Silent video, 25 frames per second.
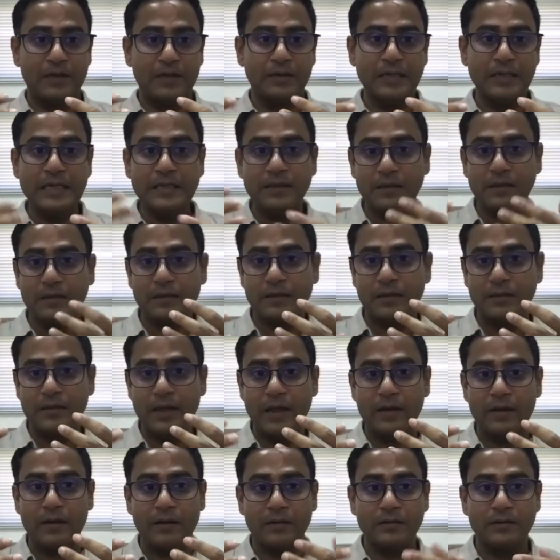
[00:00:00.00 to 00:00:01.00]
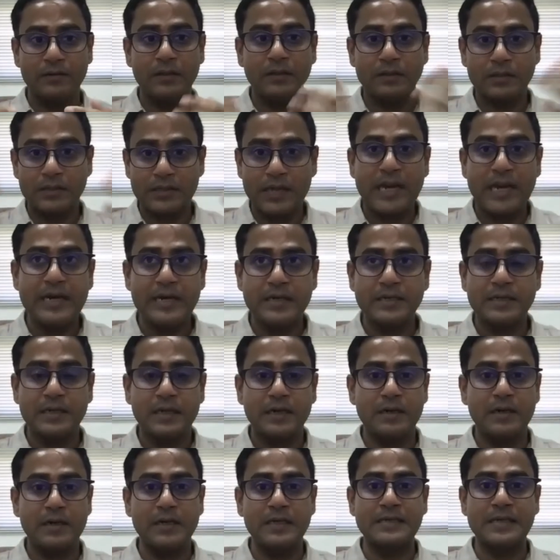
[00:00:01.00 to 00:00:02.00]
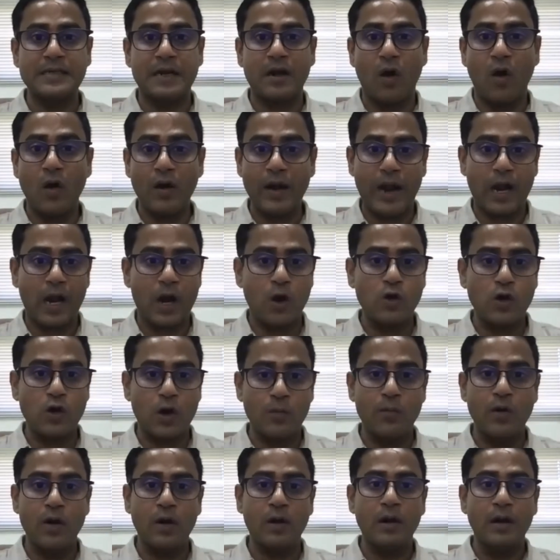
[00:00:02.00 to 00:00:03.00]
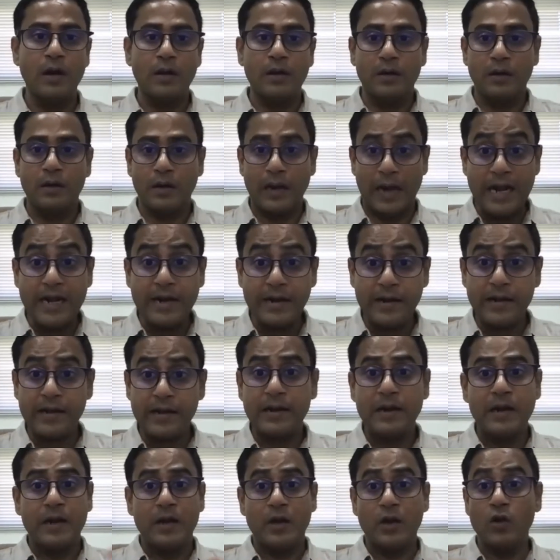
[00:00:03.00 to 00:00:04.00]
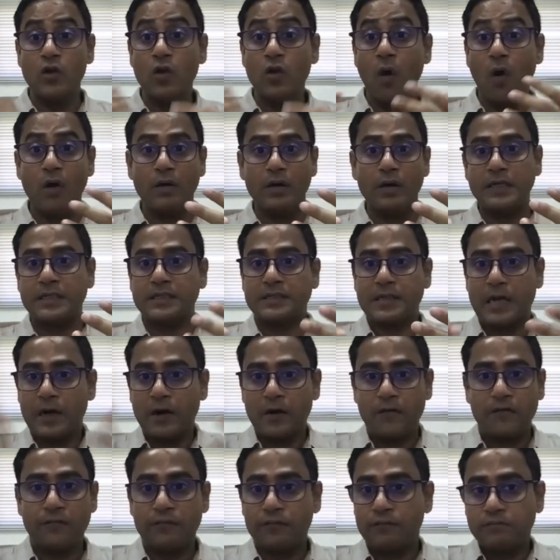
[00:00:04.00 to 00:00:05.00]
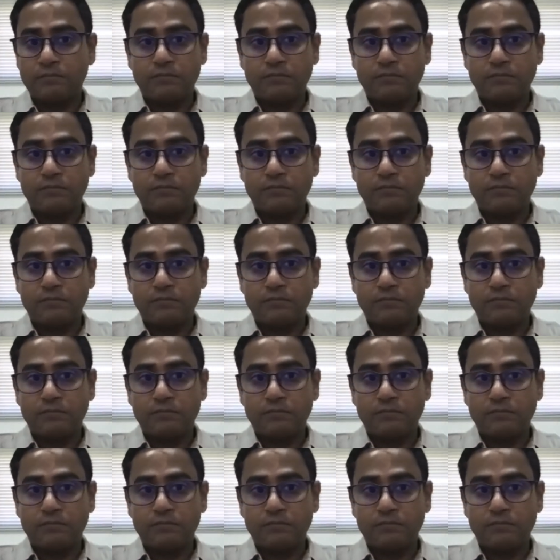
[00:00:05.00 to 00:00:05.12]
Neither the state is an unaccountable entity, nor it's kind of